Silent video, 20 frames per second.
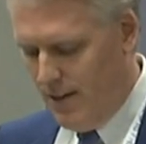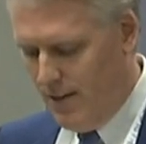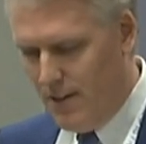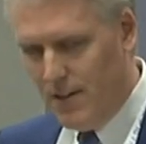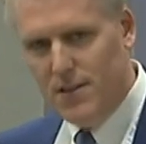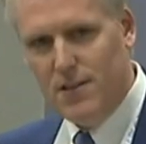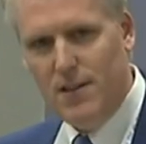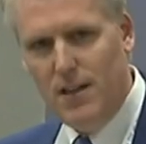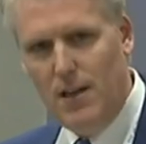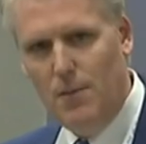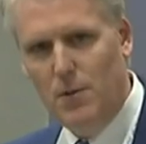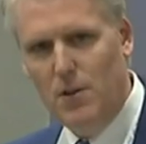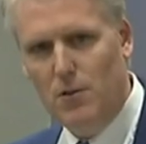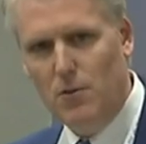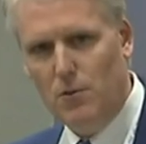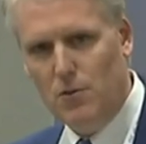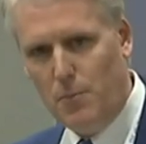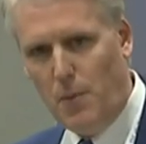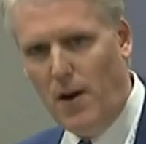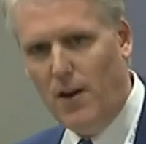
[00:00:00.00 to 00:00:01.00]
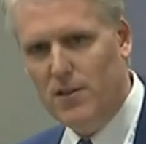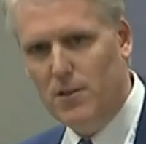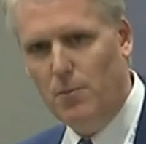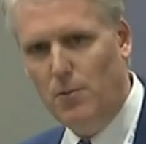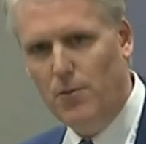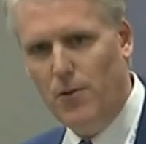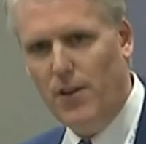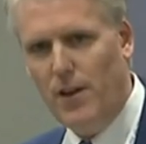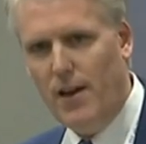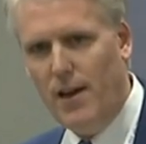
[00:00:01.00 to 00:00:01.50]
This team is
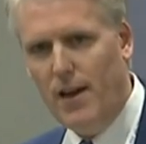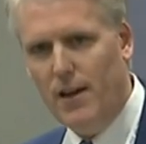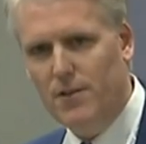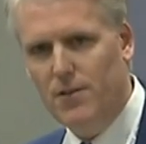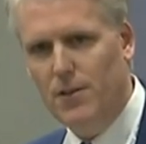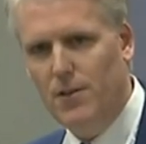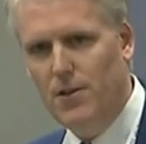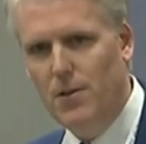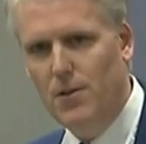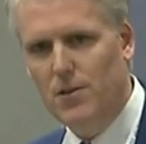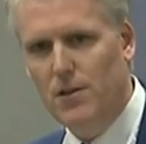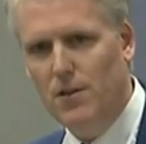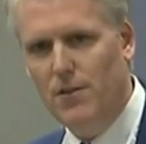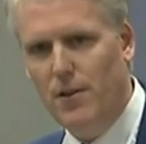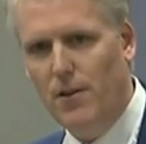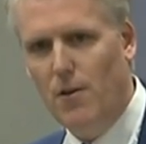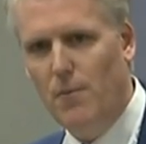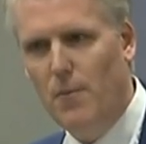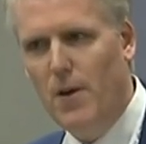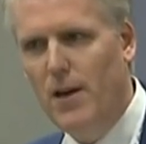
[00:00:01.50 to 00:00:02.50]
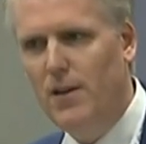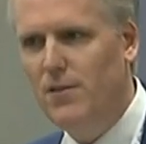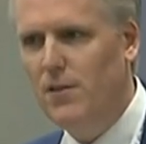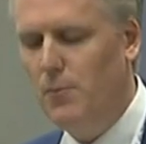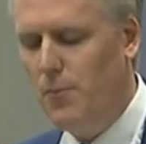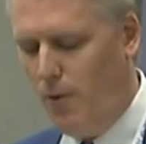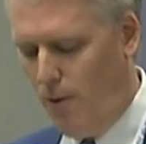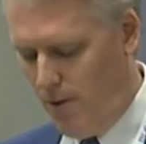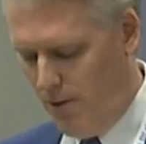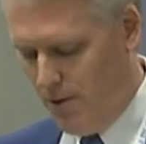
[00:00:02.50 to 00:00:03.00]
responsible for that execution, and they're
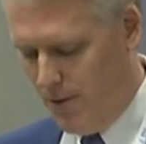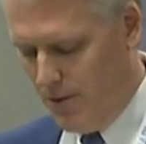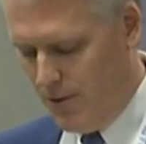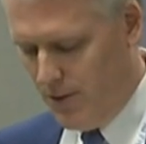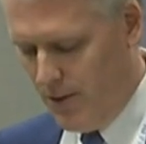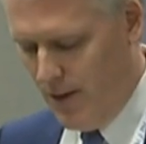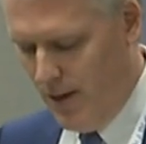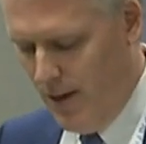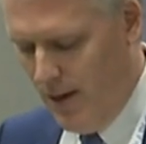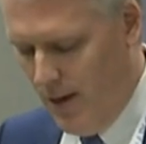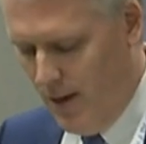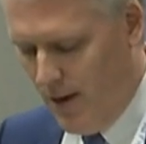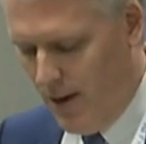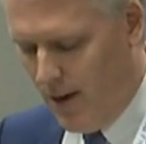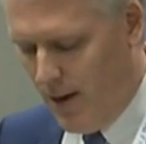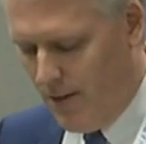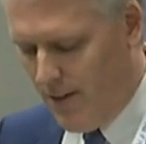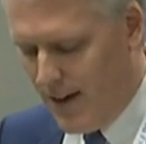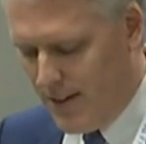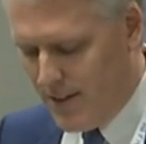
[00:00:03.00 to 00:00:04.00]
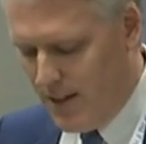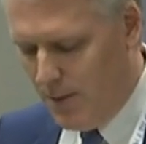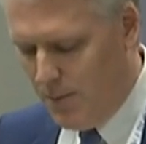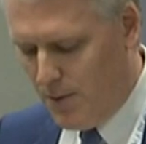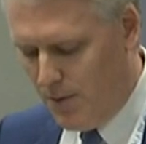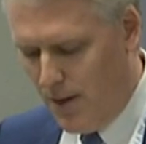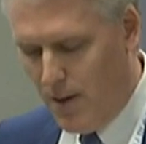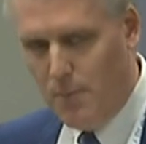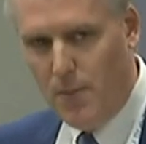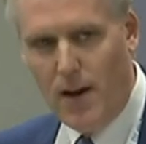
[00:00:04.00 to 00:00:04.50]
amazing partners. That uh, that
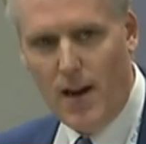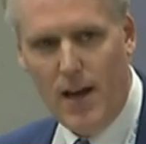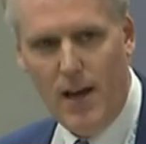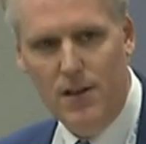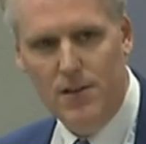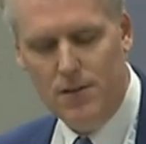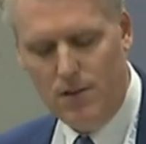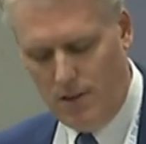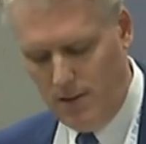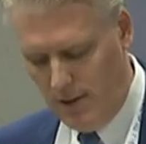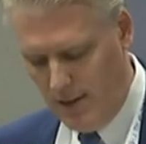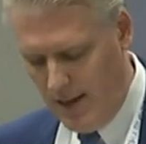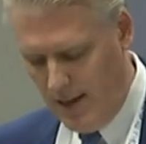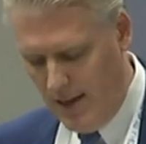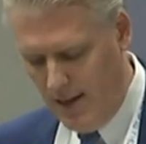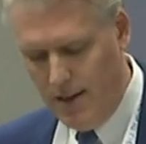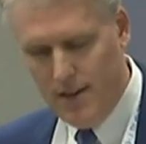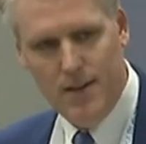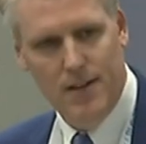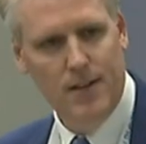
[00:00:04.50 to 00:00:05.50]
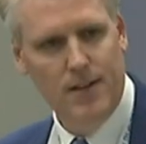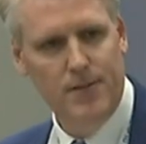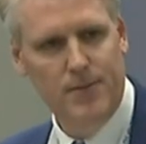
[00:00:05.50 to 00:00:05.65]
team's led by Angela Lee.